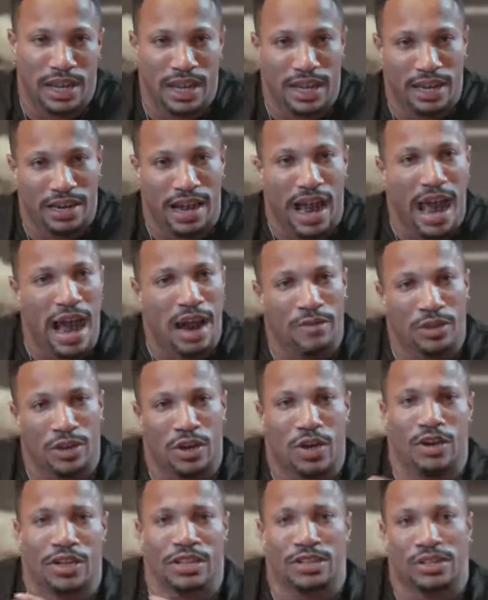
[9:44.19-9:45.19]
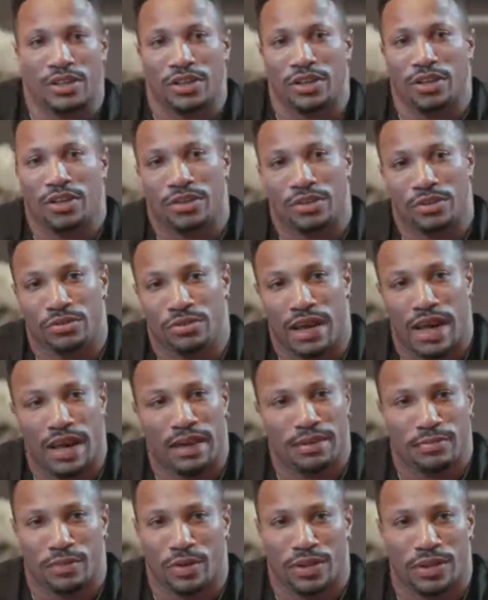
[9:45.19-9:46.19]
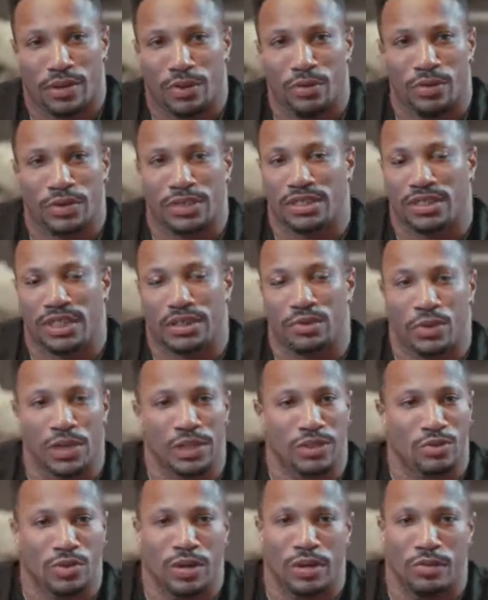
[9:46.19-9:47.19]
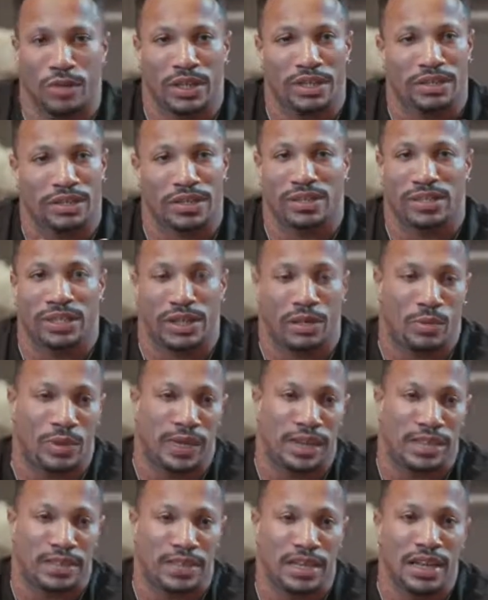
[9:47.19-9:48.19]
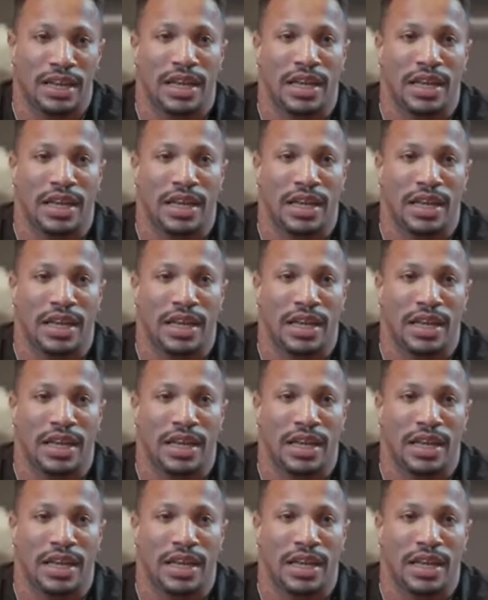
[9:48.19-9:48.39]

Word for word: and however long it took you to do that, whether it was 10 weeks, 12 weeks, 16 weeks,